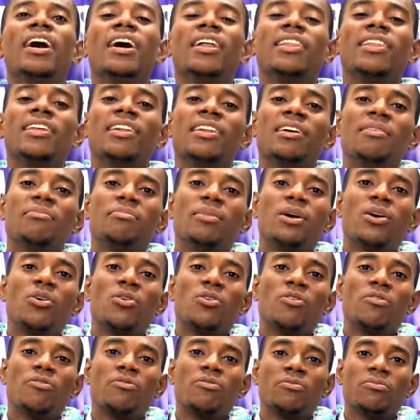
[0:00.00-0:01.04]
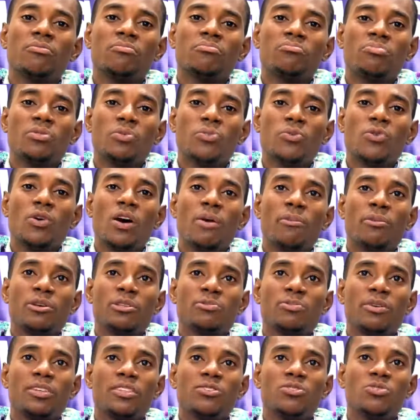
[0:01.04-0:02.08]
the number of people I'm
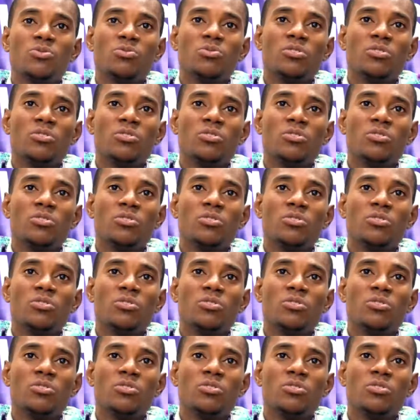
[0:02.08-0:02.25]
expecting to